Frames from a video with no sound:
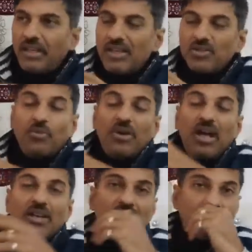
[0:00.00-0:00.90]
So
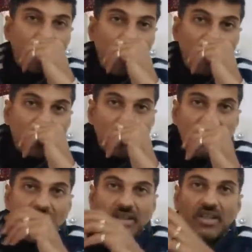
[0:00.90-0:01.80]
I just missed to
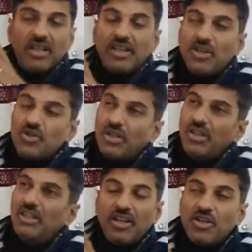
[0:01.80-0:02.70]
say in the initial,
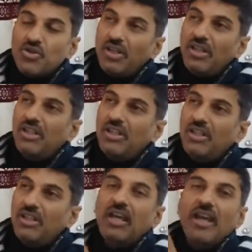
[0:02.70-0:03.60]
this is
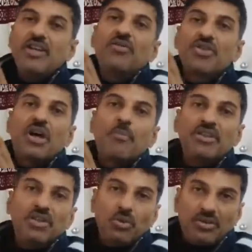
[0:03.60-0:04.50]
a kind of
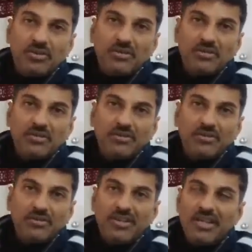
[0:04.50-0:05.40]
Shapit Yog.
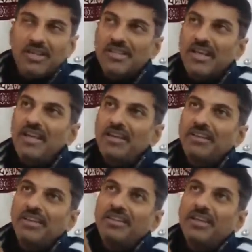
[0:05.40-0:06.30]
It is like
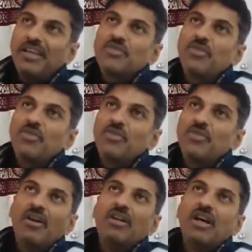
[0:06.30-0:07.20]
the things which you have
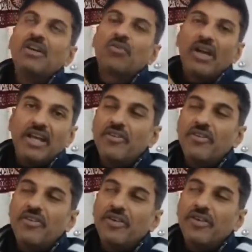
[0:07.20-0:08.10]
not done right
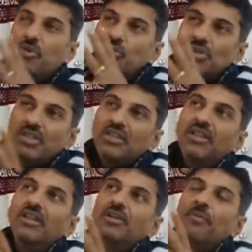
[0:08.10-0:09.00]
reduce
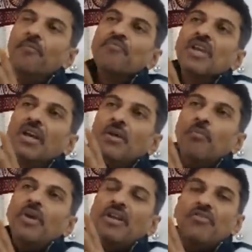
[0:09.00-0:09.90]
the
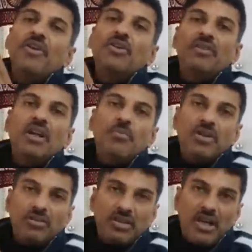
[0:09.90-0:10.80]
benefit of that
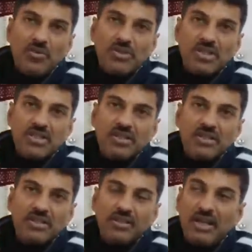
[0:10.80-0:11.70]
particular house,
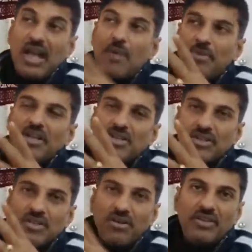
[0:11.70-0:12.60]
the
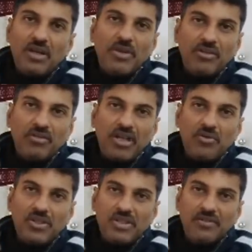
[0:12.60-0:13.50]
happiness of that particular
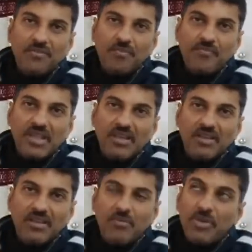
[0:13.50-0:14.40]
house,
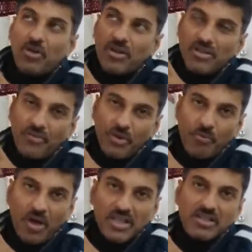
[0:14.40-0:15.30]
because of your
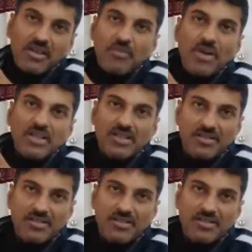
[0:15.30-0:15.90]
past karmas.